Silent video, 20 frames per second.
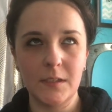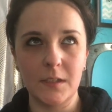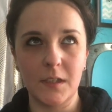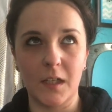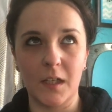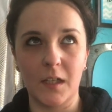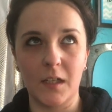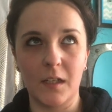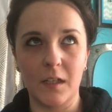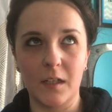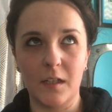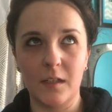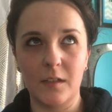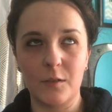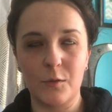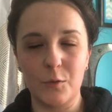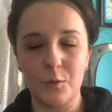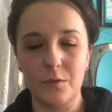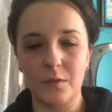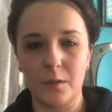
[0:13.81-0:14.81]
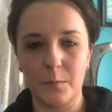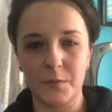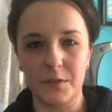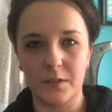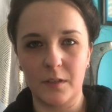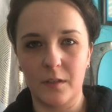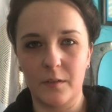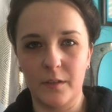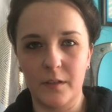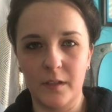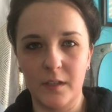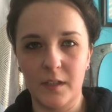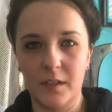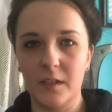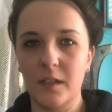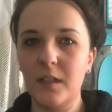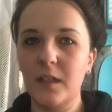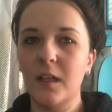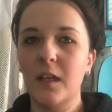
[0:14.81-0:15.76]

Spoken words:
like 2 summers ago, I think.